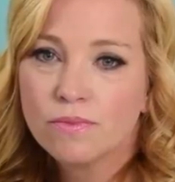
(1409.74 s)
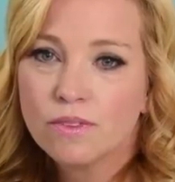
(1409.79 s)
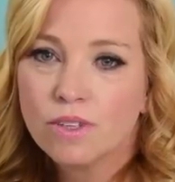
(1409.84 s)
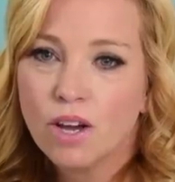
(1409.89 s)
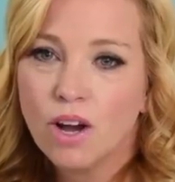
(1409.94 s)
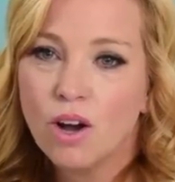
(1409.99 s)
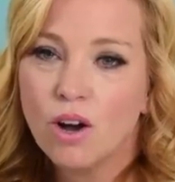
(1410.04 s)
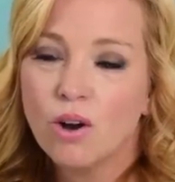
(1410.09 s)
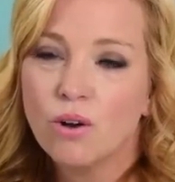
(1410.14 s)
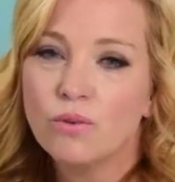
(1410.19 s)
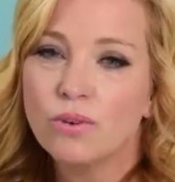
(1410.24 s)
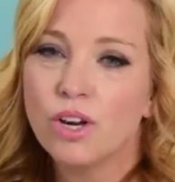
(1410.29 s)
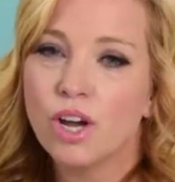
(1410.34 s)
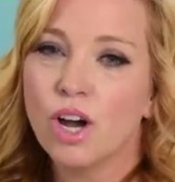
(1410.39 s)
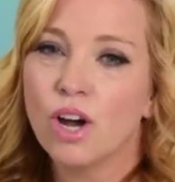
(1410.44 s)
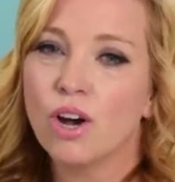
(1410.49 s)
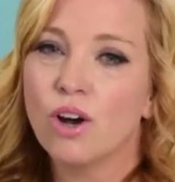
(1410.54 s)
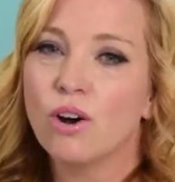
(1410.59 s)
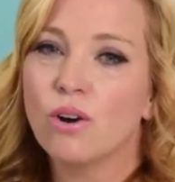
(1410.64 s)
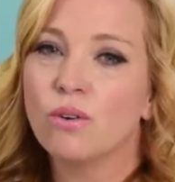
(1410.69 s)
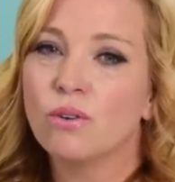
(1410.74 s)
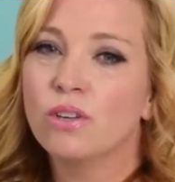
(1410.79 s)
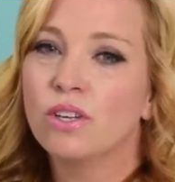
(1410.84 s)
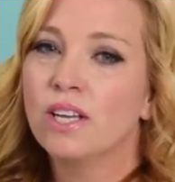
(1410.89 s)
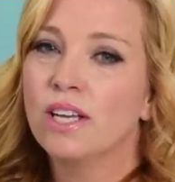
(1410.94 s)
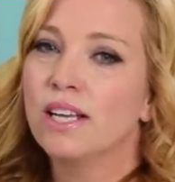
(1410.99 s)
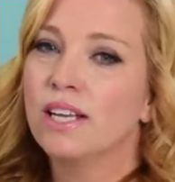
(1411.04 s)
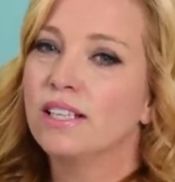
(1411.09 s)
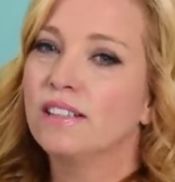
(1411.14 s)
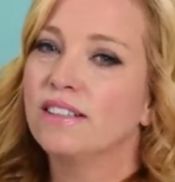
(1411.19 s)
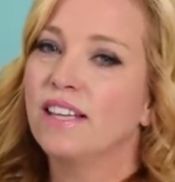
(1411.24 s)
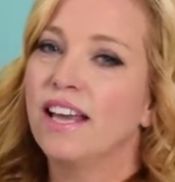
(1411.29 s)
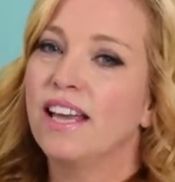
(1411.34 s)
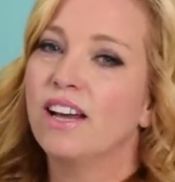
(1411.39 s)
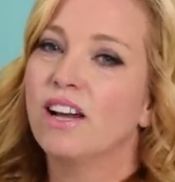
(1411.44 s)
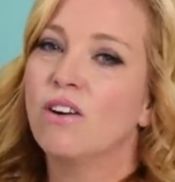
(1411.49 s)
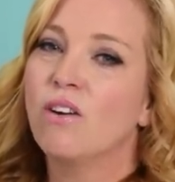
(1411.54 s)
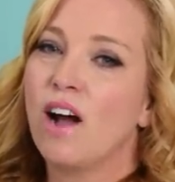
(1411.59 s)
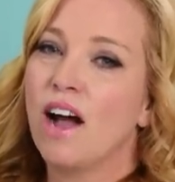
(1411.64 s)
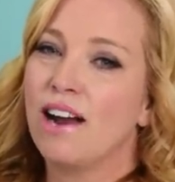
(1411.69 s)
Oh no.
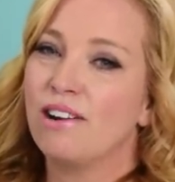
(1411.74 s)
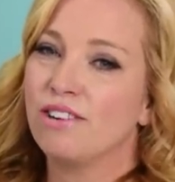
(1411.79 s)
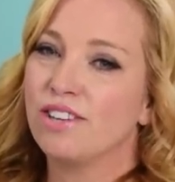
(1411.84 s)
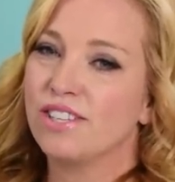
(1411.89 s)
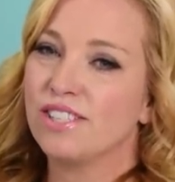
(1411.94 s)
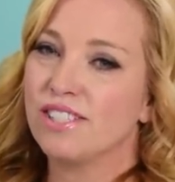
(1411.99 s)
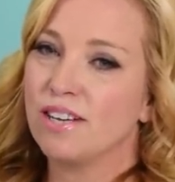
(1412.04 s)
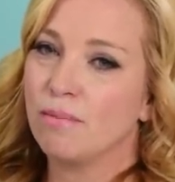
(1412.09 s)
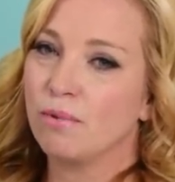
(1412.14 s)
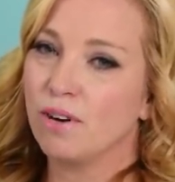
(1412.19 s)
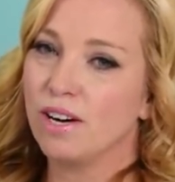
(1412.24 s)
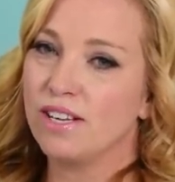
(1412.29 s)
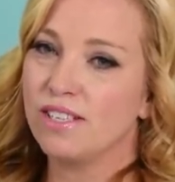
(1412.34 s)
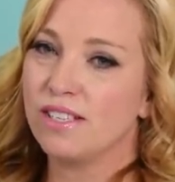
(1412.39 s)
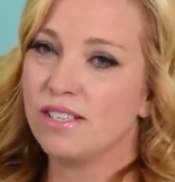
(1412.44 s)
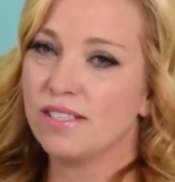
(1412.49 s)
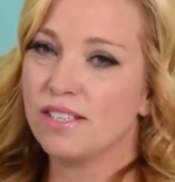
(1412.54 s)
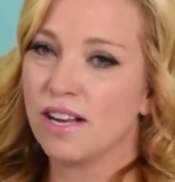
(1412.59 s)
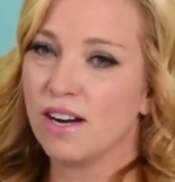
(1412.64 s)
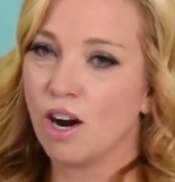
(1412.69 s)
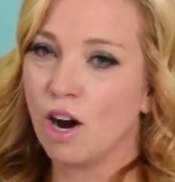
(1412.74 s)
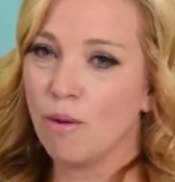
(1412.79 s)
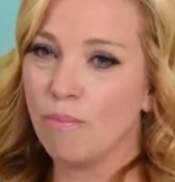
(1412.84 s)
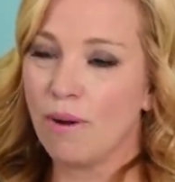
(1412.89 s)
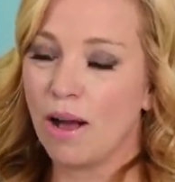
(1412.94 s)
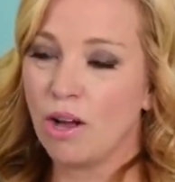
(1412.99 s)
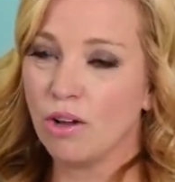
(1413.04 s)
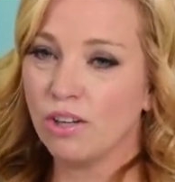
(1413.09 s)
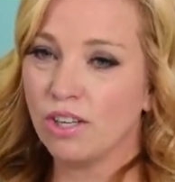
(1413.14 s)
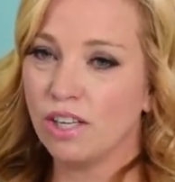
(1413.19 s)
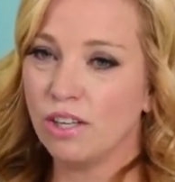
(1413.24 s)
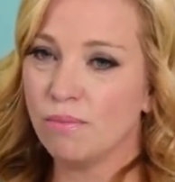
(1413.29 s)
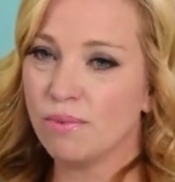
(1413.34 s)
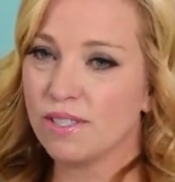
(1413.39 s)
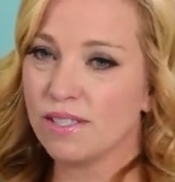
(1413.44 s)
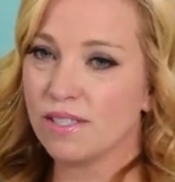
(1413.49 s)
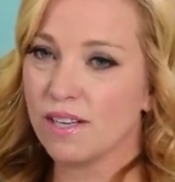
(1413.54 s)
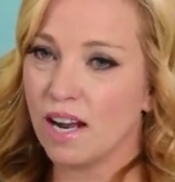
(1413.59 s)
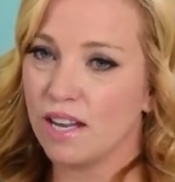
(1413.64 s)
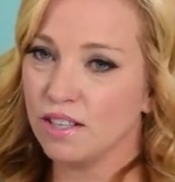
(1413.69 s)
Lego Irish Step Crazy said, our balcony
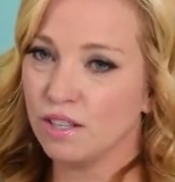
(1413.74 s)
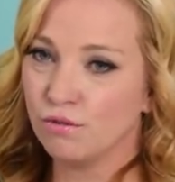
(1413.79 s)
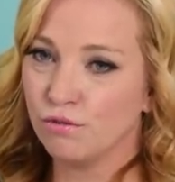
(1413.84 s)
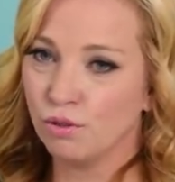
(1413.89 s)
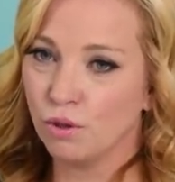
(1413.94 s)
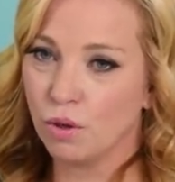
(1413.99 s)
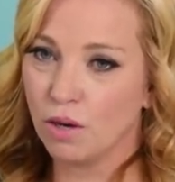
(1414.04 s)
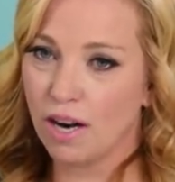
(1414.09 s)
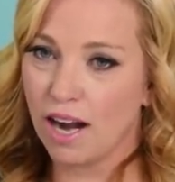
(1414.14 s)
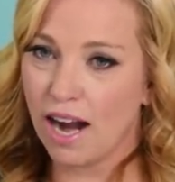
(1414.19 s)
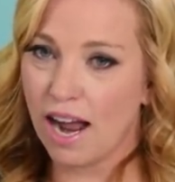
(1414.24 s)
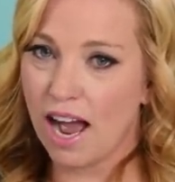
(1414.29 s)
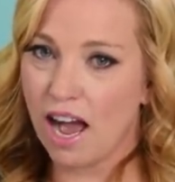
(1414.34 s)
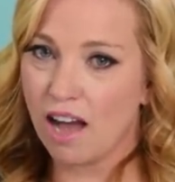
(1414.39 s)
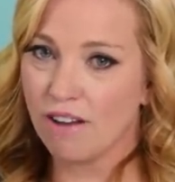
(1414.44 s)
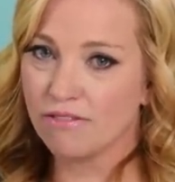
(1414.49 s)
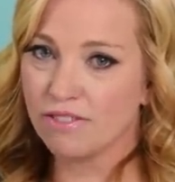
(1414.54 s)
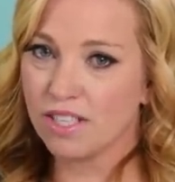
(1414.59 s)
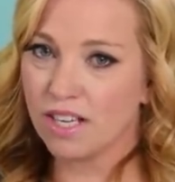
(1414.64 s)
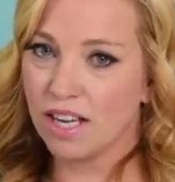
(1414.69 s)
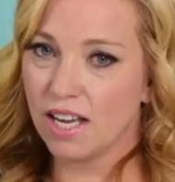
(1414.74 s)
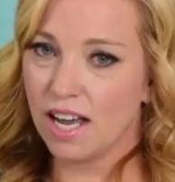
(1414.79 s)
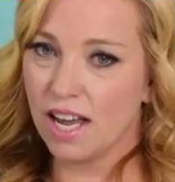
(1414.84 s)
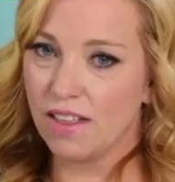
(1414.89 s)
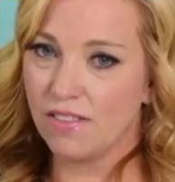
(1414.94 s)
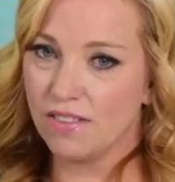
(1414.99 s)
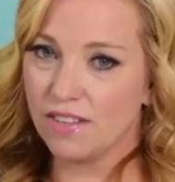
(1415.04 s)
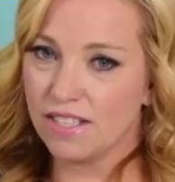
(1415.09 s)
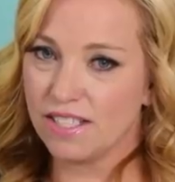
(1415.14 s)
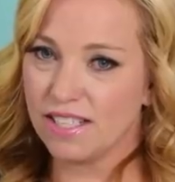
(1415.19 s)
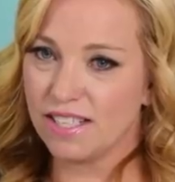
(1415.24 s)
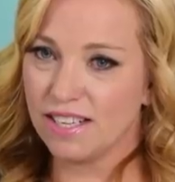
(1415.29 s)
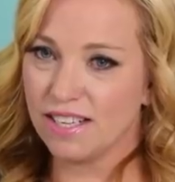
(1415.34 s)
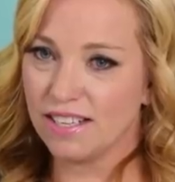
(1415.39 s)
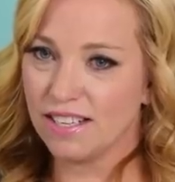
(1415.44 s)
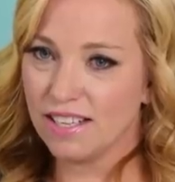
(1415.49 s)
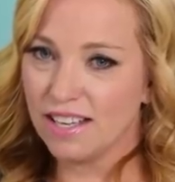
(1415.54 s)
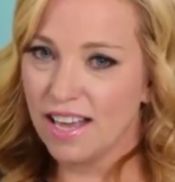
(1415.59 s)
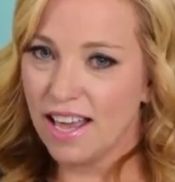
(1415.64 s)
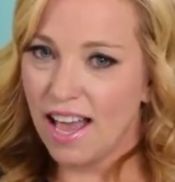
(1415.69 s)
was 9th floor aft and the
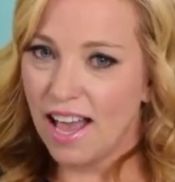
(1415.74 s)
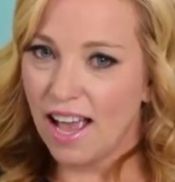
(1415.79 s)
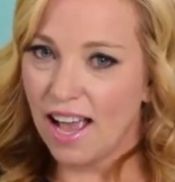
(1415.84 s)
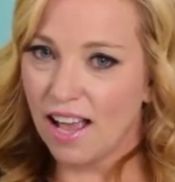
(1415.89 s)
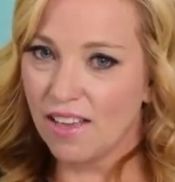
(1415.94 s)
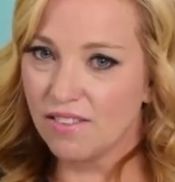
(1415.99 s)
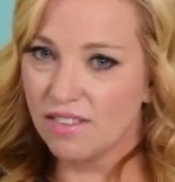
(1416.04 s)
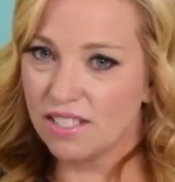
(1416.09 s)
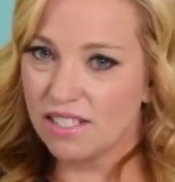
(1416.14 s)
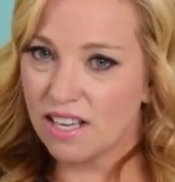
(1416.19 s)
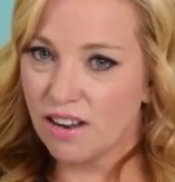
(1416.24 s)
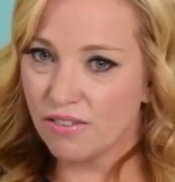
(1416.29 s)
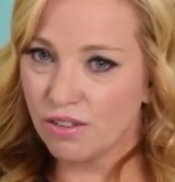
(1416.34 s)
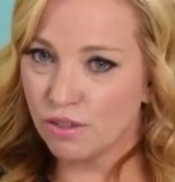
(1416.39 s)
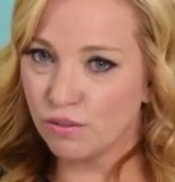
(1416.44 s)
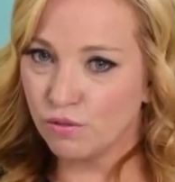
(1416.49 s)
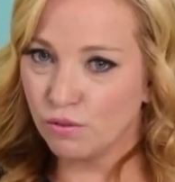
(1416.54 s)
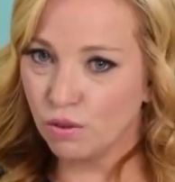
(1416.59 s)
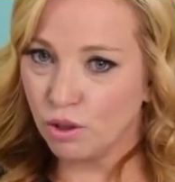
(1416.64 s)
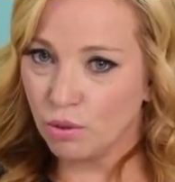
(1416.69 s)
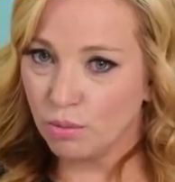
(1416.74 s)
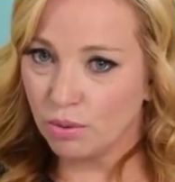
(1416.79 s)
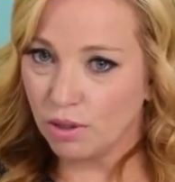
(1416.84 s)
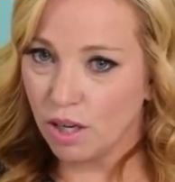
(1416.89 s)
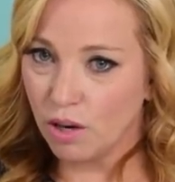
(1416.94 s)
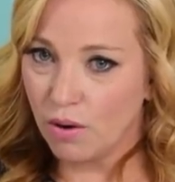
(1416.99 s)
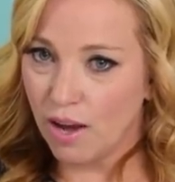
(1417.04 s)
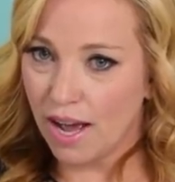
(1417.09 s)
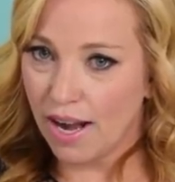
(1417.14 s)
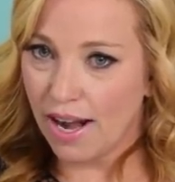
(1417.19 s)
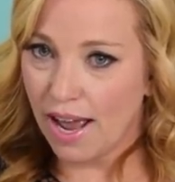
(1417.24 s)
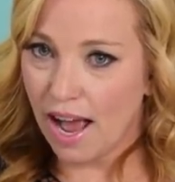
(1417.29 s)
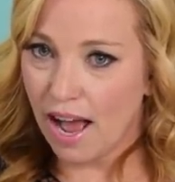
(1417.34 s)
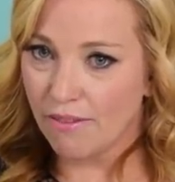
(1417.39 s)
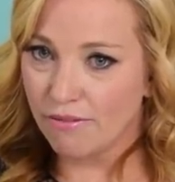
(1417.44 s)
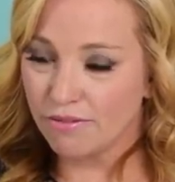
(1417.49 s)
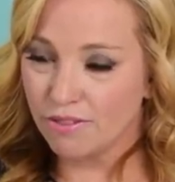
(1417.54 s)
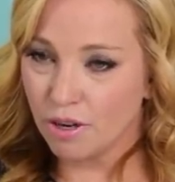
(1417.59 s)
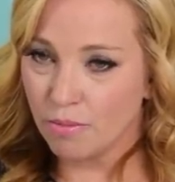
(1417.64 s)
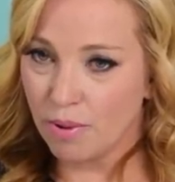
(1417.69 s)
7th floor below had
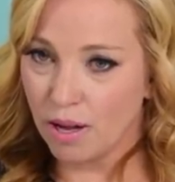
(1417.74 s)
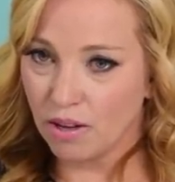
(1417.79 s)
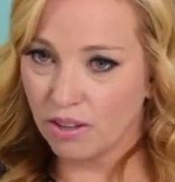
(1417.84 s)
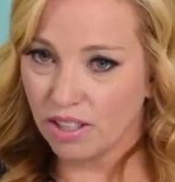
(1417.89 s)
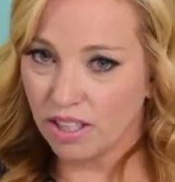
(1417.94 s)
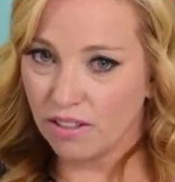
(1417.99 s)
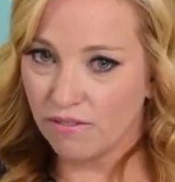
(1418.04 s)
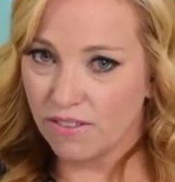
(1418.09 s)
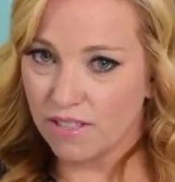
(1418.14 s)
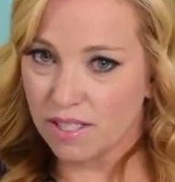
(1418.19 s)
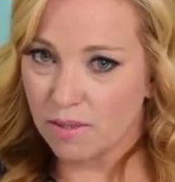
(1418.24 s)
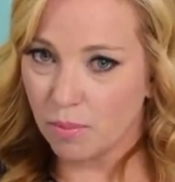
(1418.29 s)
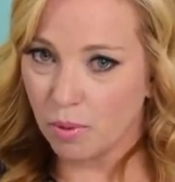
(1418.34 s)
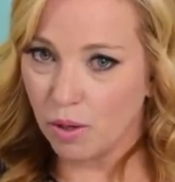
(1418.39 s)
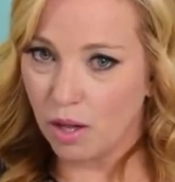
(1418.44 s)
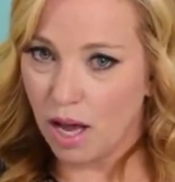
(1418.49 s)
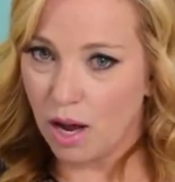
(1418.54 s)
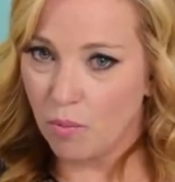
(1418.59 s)
half of their balcony visible.